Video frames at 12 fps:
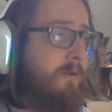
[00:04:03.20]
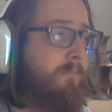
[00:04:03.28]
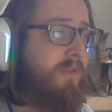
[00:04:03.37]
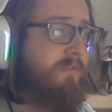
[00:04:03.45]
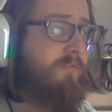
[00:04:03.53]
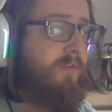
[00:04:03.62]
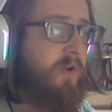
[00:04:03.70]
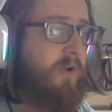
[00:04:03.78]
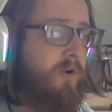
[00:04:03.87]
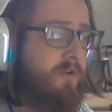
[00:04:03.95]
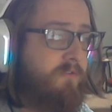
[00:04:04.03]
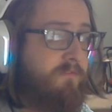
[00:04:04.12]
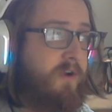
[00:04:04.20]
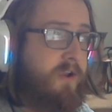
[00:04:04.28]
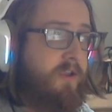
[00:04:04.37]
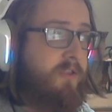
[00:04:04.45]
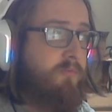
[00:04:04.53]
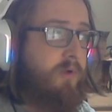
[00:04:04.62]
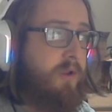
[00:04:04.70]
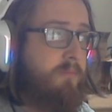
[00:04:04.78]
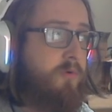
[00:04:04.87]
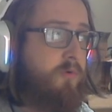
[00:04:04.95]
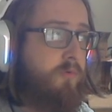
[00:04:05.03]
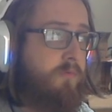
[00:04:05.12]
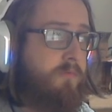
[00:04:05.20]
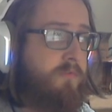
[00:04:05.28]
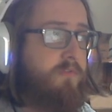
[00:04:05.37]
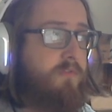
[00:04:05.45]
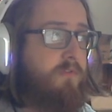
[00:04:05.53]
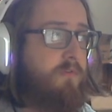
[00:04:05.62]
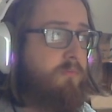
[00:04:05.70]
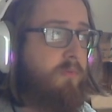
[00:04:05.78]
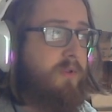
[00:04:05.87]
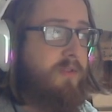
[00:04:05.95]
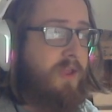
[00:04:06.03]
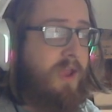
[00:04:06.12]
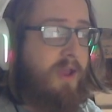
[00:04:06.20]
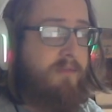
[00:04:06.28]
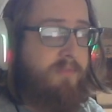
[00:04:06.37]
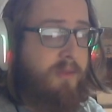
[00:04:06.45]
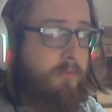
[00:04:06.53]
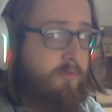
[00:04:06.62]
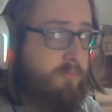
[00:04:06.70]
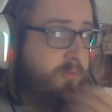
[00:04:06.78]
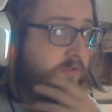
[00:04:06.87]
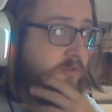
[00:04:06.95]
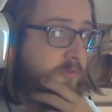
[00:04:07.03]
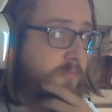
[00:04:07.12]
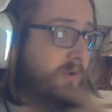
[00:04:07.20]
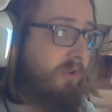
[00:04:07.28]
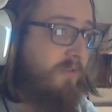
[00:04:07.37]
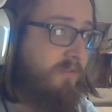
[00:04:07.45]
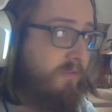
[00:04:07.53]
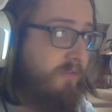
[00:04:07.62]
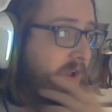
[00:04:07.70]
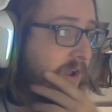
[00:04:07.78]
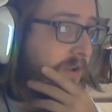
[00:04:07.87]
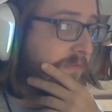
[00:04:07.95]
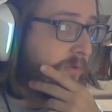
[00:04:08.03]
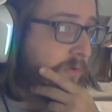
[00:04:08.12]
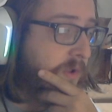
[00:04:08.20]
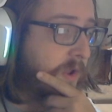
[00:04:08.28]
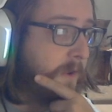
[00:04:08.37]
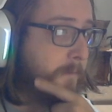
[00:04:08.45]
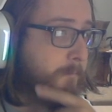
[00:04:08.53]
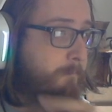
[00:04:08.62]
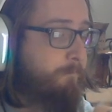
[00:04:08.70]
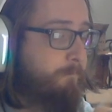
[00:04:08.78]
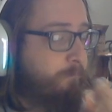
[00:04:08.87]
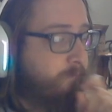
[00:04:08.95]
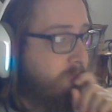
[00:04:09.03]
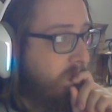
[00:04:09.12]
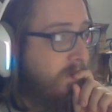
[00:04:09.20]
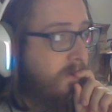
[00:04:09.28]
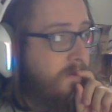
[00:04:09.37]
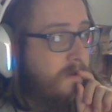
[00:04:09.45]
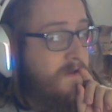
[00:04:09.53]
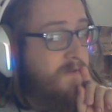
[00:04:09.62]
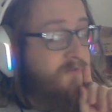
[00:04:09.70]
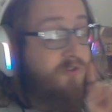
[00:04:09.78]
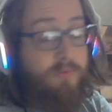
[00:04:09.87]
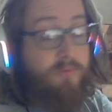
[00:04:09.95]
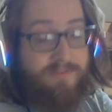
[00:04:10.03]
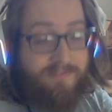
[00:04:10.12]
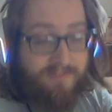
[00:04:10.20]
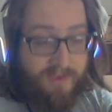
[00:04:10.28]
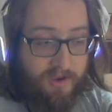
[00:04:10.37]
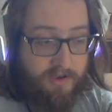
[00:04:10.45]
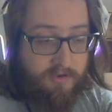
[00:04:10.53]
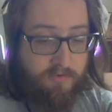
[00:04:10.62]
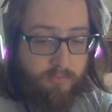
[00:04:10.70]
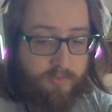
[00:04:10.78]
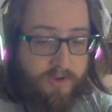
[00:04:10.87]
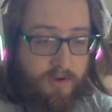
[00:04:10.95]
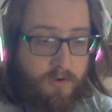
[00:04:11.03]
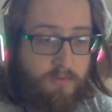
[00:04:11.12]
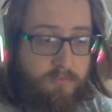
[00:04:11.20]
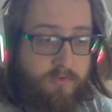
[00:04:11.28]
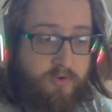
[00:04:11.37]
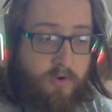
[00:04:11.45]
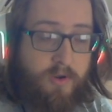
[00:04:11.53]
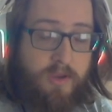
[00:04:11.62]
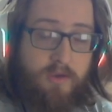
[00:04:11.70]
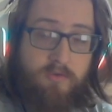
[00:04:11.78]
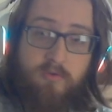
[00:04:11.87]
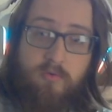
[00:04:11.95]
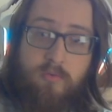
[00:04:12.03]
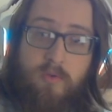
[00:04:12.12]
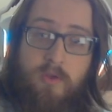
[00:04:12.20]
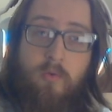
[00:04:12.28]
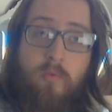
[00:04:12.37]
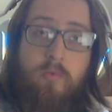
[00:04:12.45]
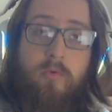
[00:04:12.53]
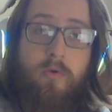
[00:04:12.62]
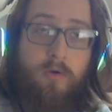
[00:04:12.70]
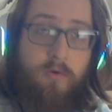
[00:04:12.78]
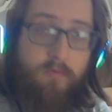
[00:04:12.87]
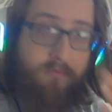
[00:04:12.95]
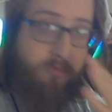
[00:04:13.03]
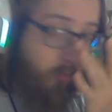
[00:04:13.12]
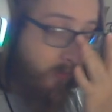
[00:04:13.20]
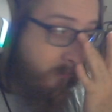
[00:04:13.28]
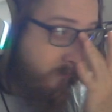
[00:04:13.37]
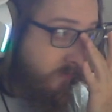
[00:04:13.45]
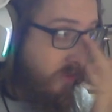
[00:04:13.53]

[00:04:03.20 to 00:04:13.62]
It's very hard to find the right moves when they have that much pressure, but it's kind of okay. So instead, we are returning to an older form,